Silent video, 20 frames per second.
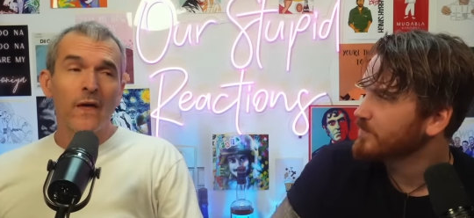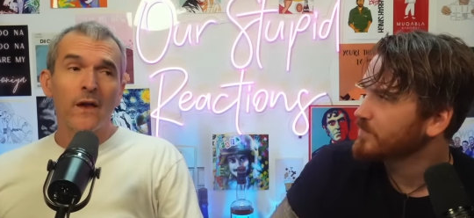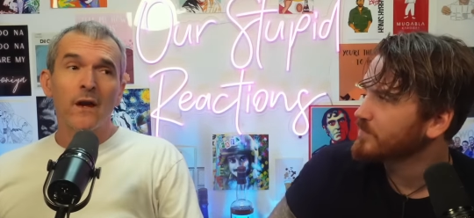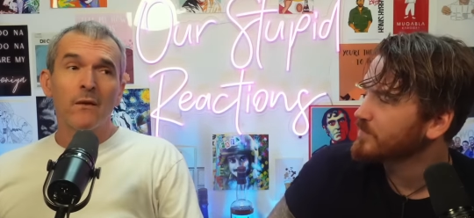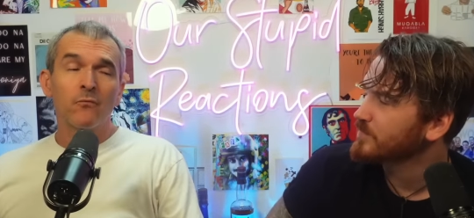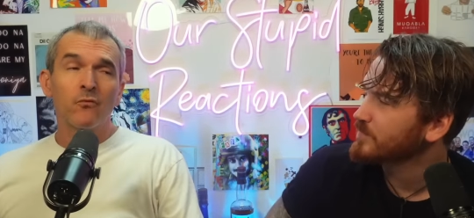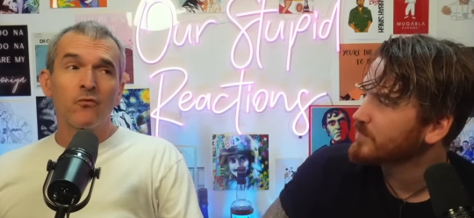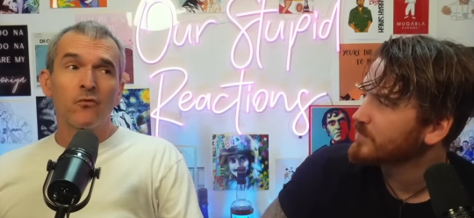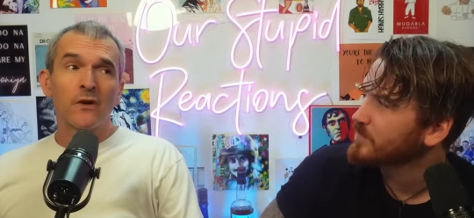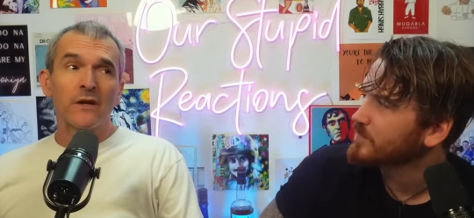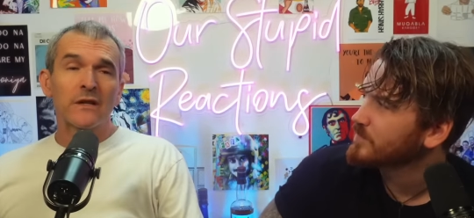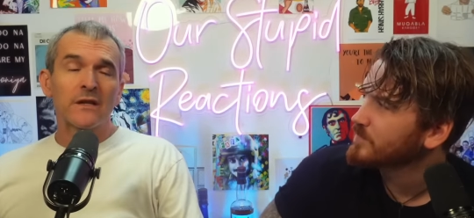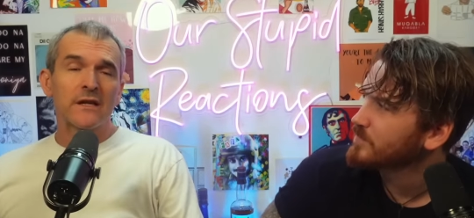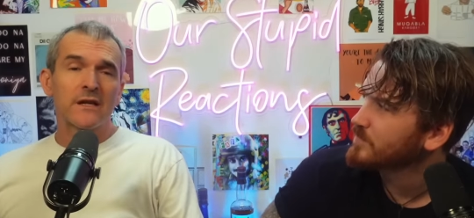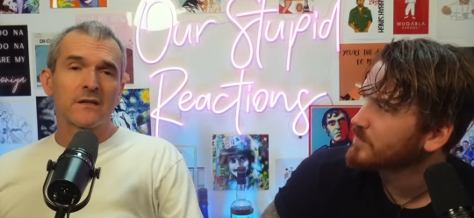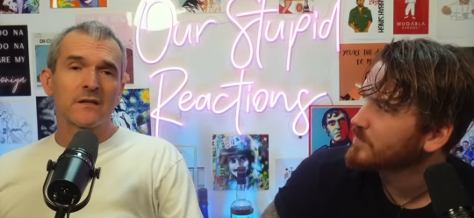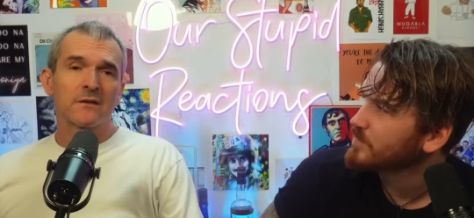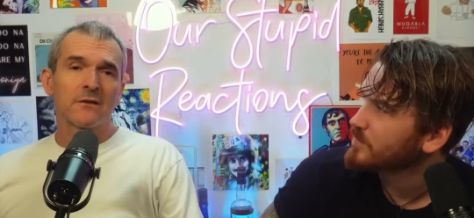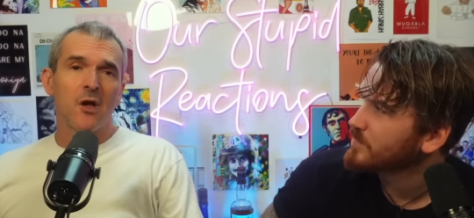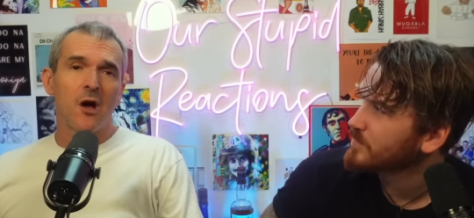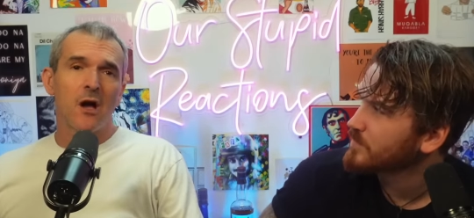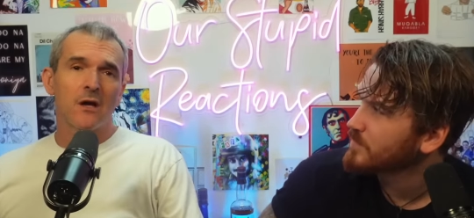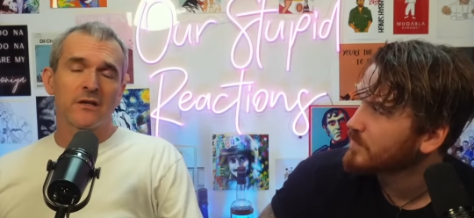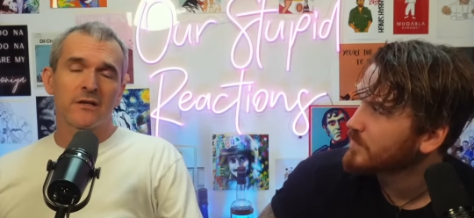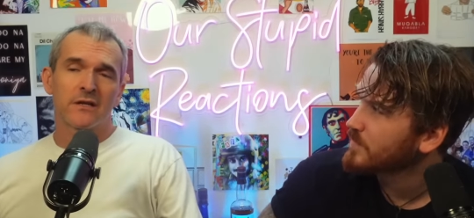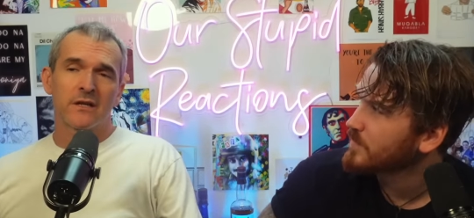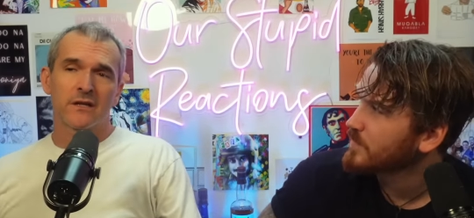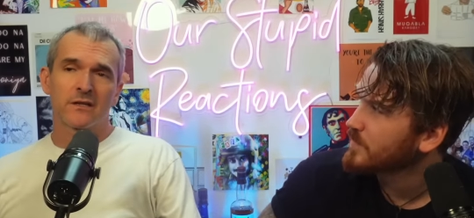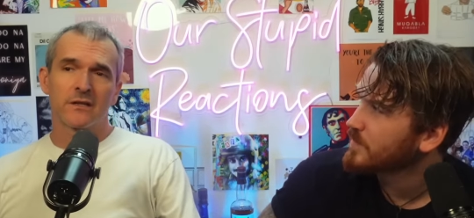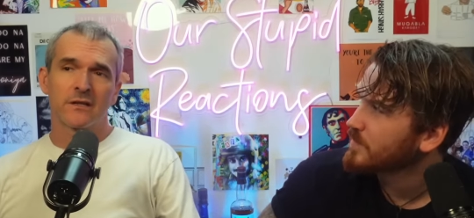Speaker 1: that really gets
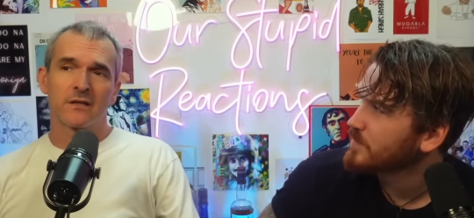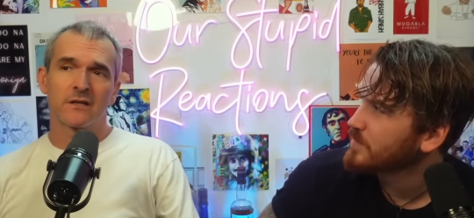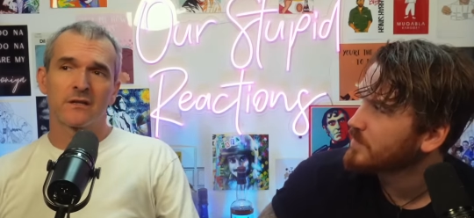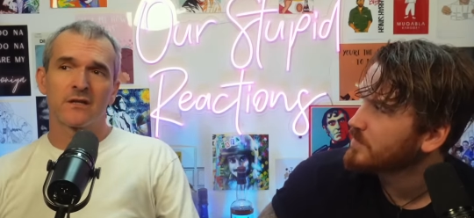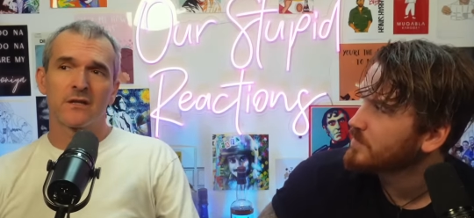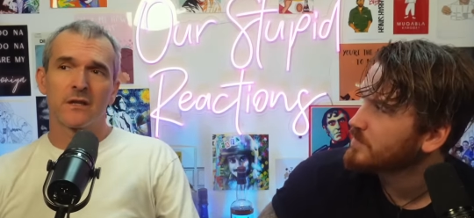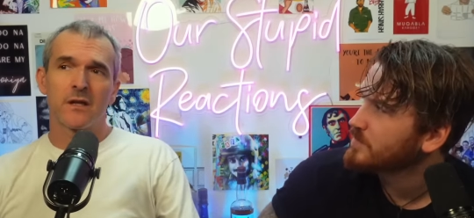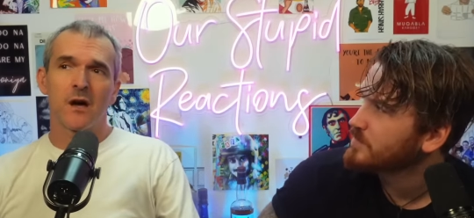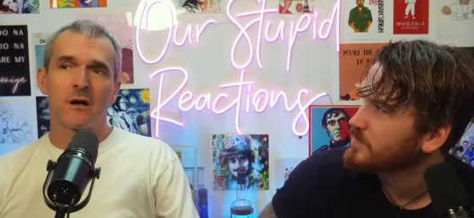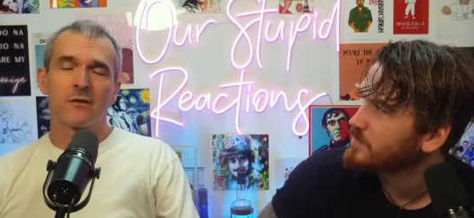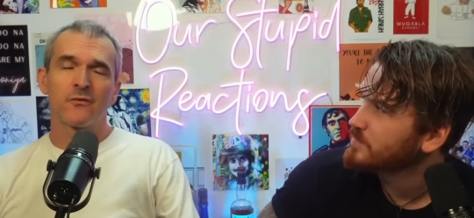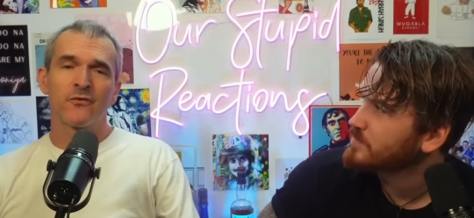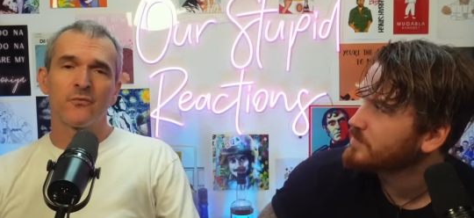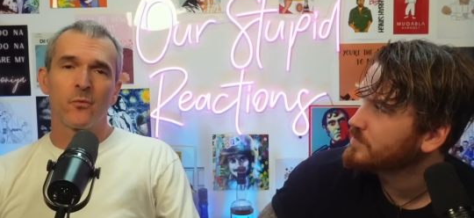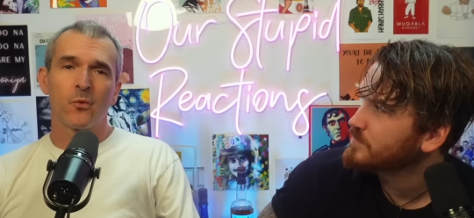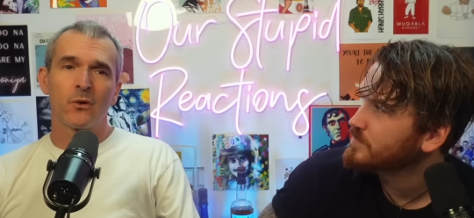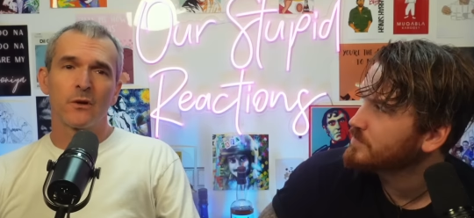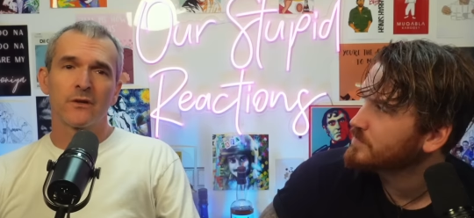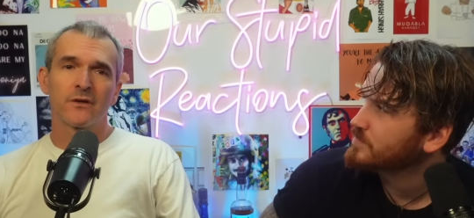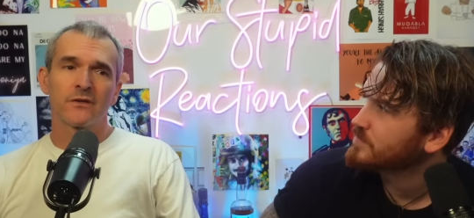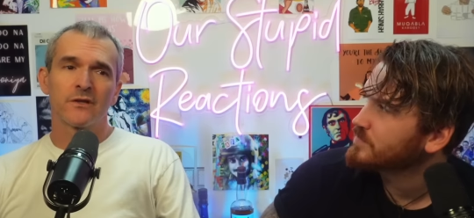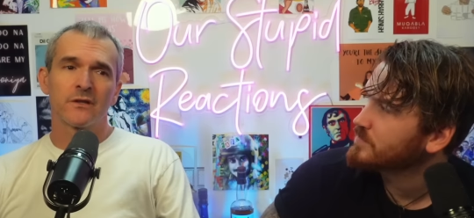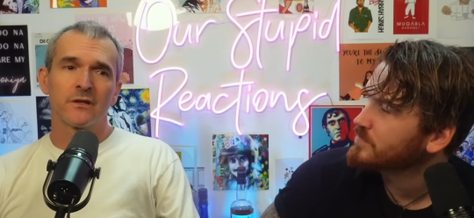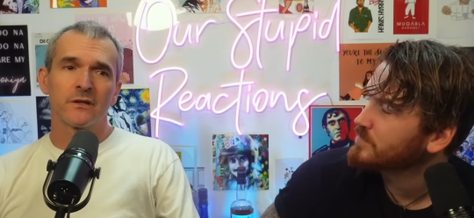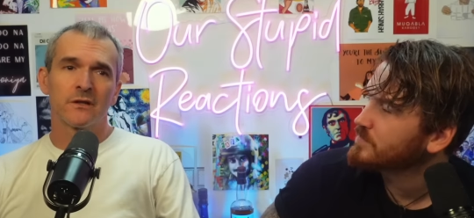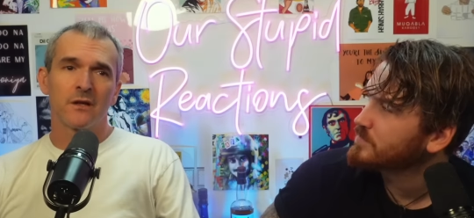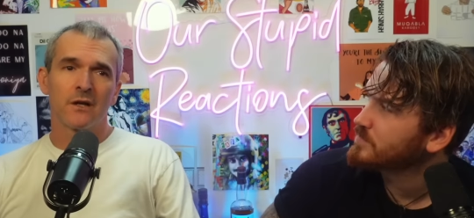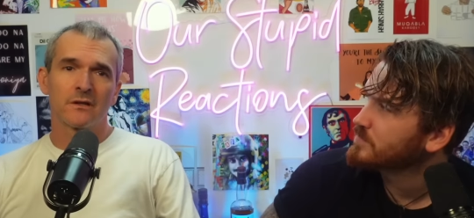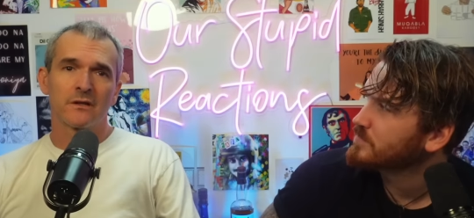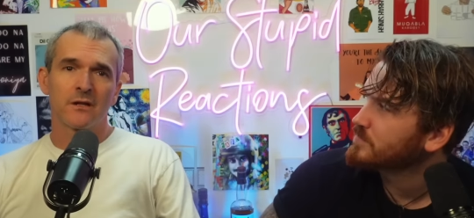lost because it's thought of more as a